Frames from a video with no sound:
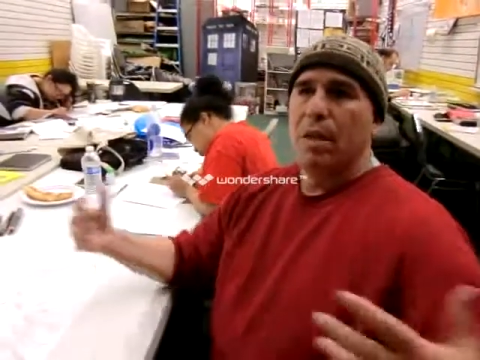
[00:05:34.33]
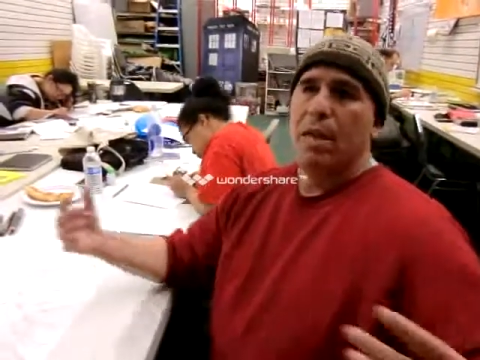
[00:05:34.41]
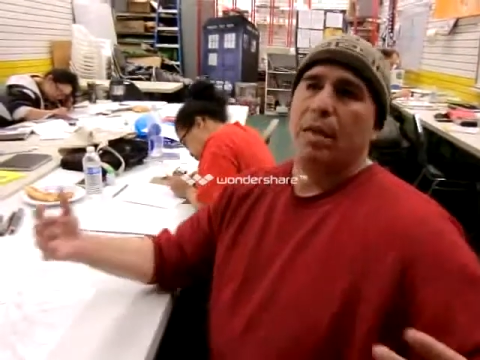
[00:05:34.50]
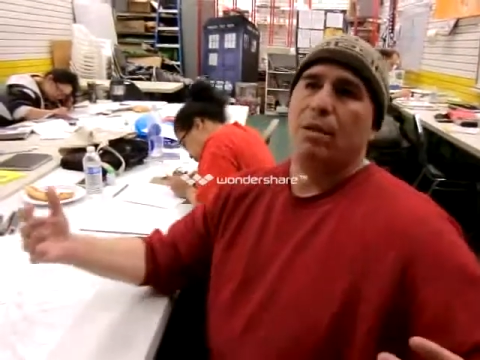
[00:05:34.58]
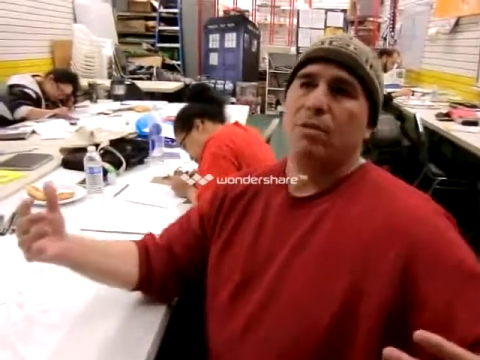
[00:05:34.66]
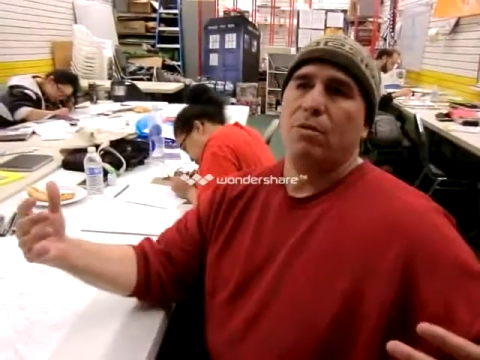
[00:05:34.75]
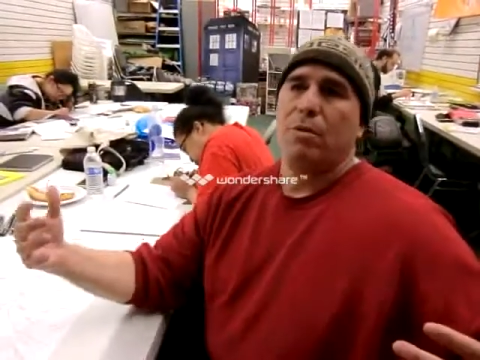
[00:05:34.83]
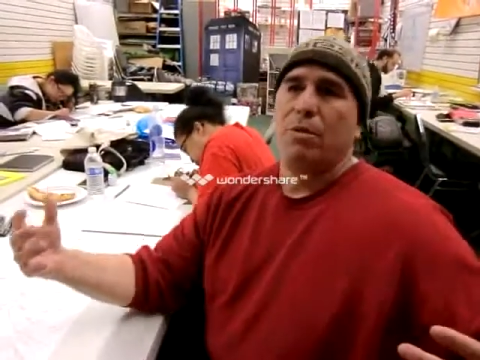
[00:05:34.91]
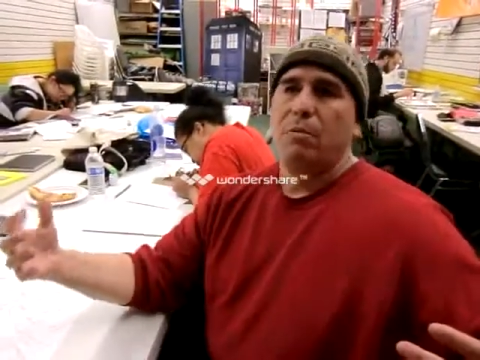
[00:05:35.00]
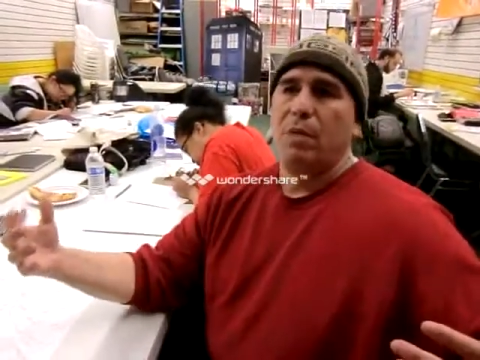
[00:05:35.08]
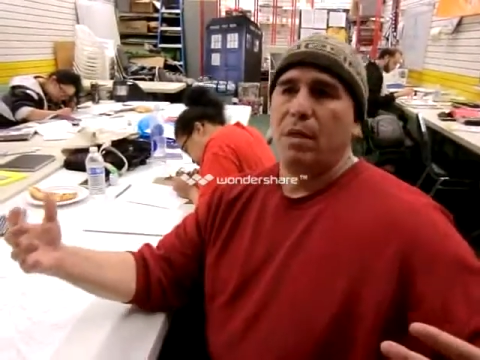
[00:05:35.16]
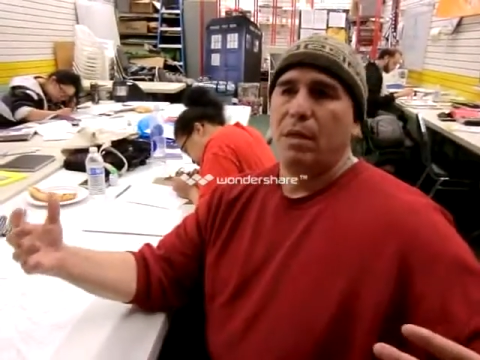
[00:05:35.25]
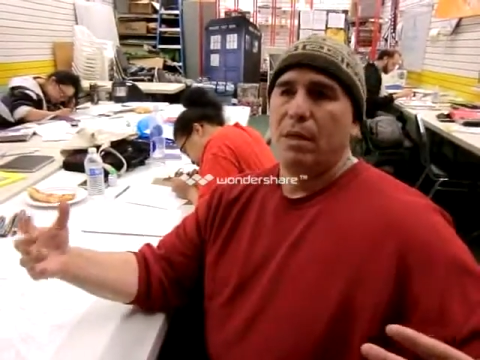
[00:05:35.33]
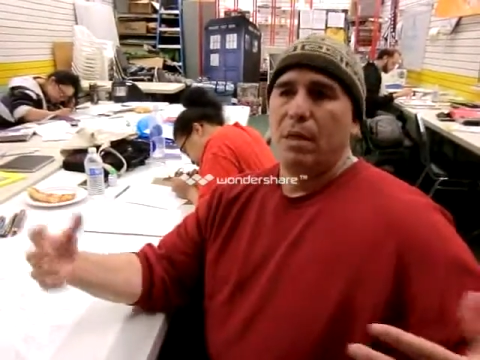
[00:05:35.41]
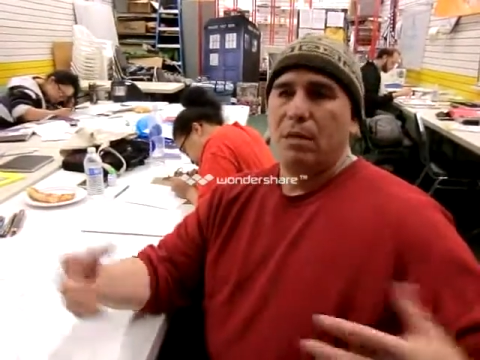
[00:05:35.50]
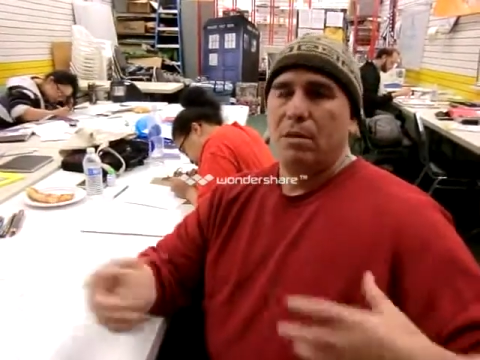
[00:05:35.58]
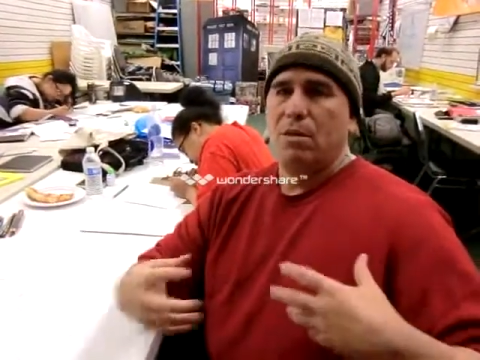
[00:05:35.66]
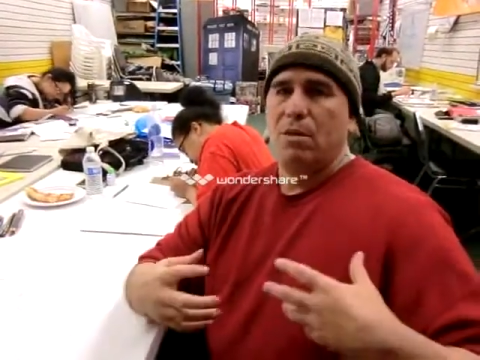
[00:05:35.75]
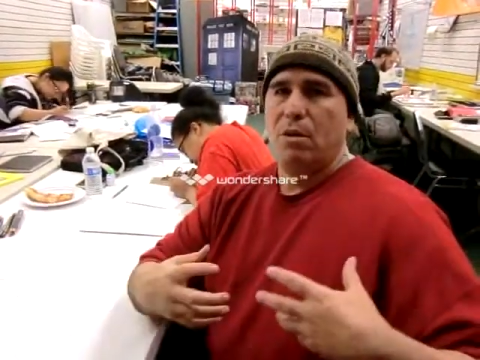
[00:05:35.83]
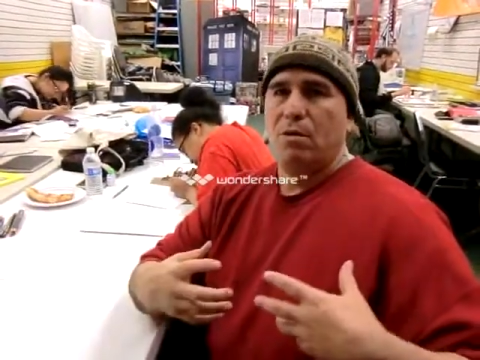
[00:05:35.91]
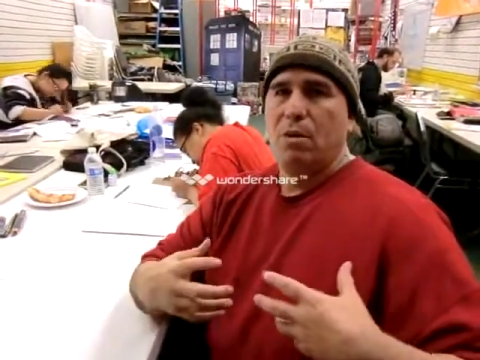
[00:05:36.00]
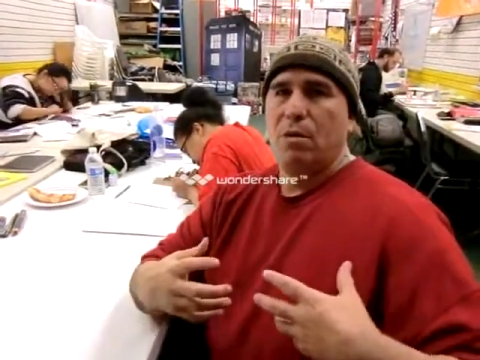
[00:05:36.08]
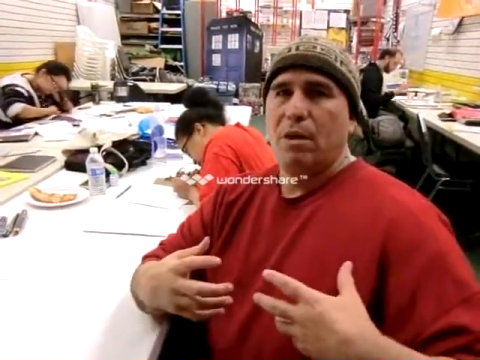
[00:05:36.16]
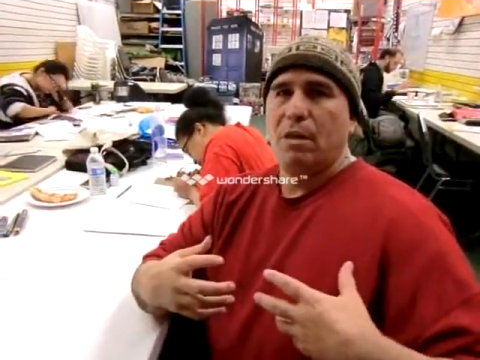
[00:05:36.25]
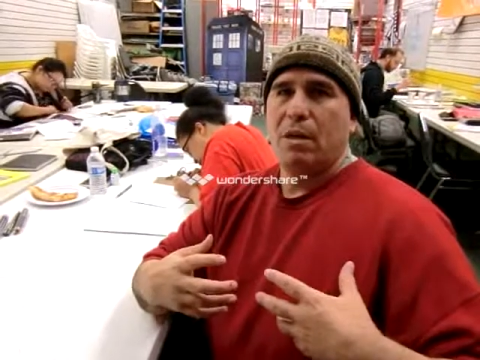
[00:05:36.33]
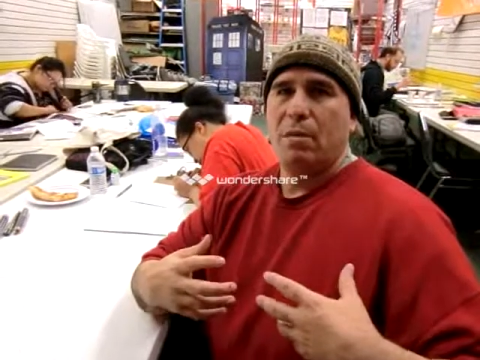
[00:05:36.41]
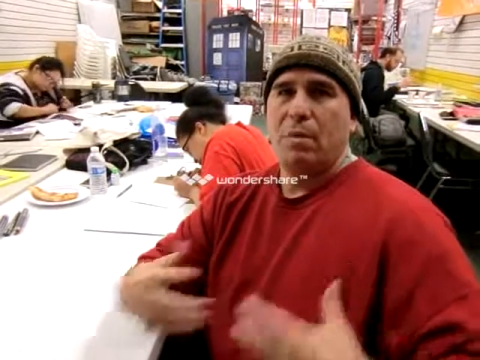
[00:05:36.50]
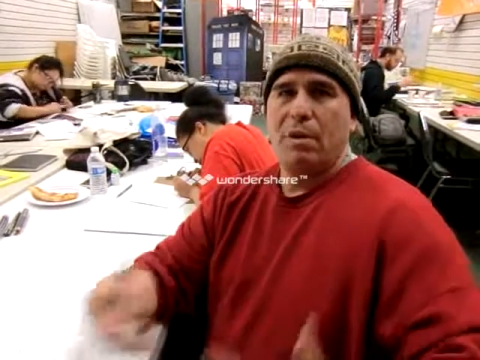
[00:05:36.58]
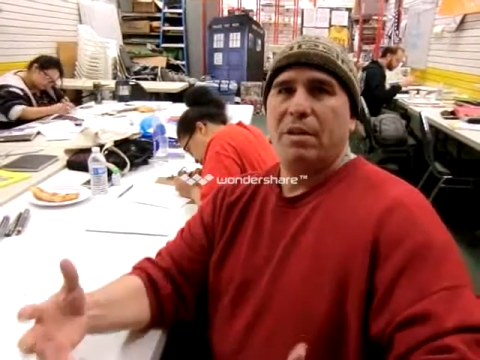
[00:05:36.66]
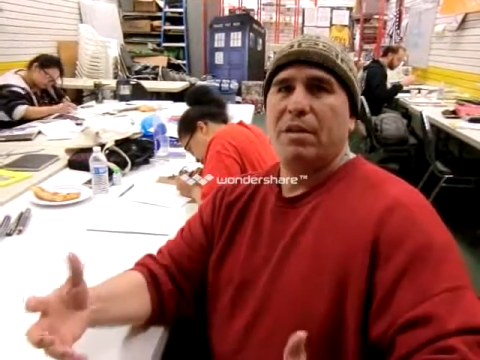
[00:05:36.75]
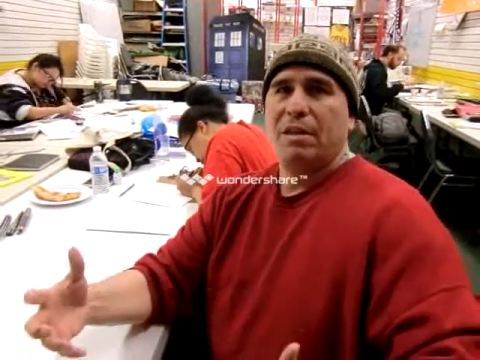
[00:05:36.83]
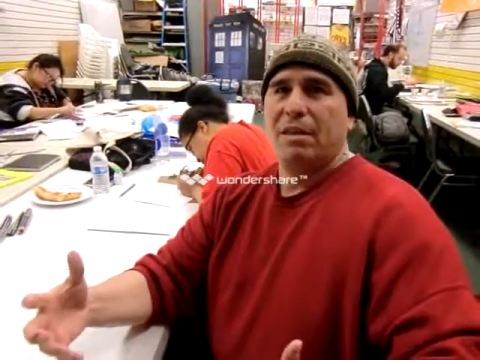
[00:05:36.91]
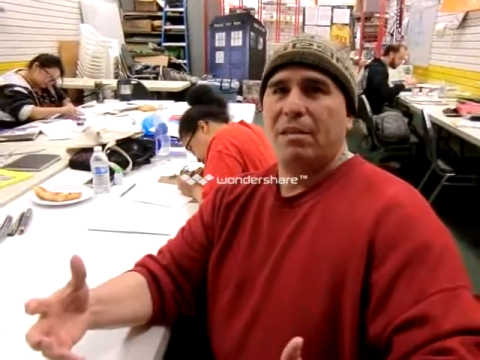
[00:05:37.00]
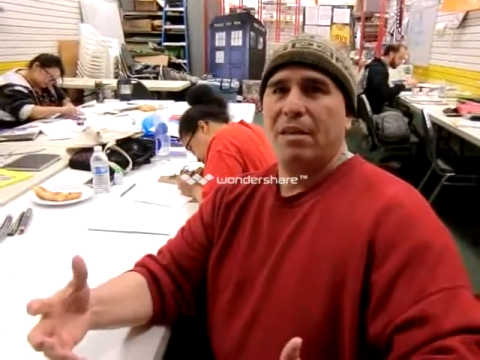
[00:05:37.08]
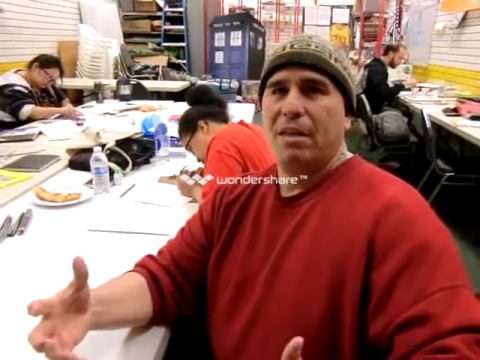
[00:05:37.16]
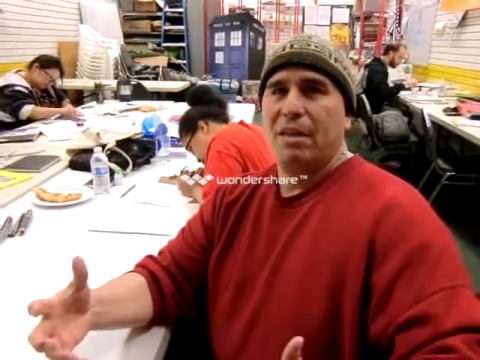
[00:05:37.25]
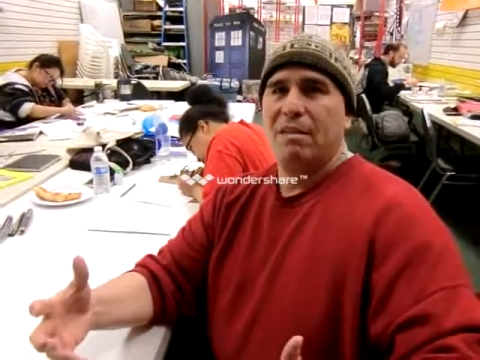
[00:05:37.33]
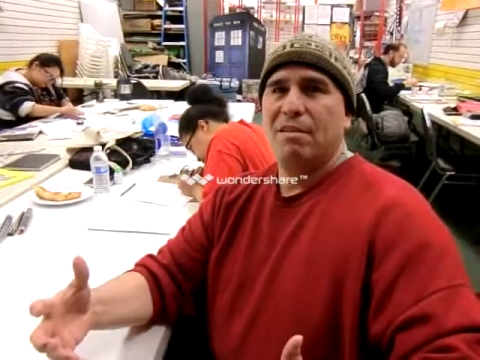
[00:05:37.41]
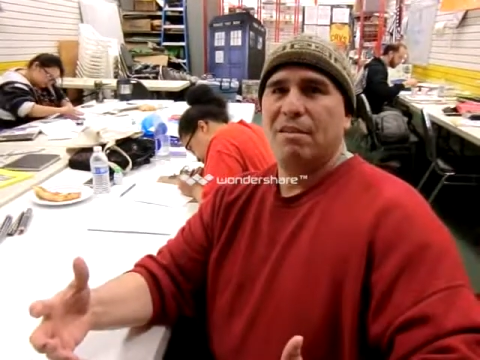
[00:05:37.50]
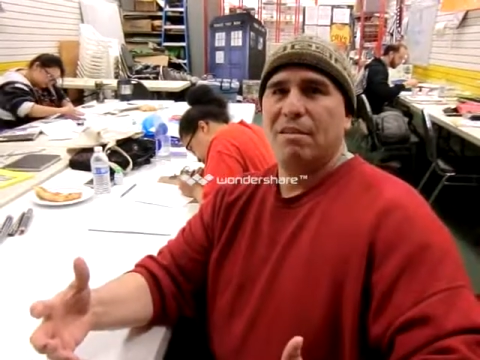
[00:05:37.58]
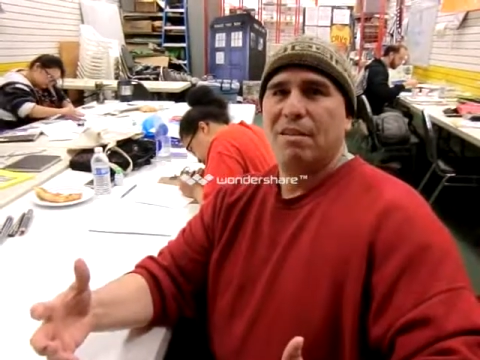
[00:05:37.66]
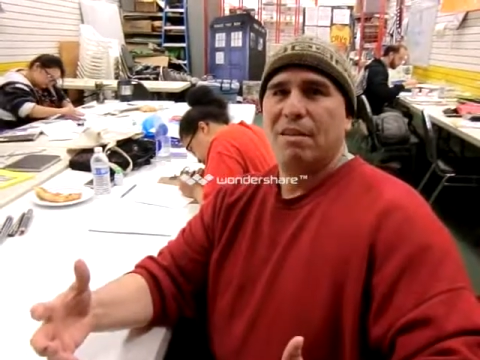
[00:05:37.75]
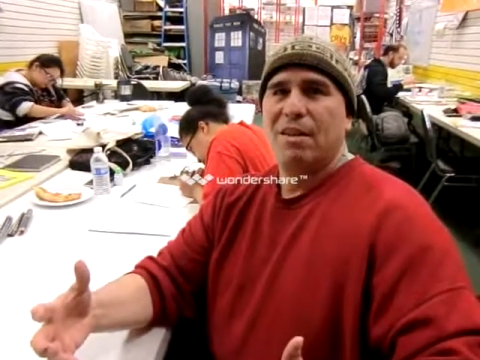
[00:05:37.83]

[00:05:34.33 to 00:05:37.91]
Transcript: and it's going to be these heroic American little kids,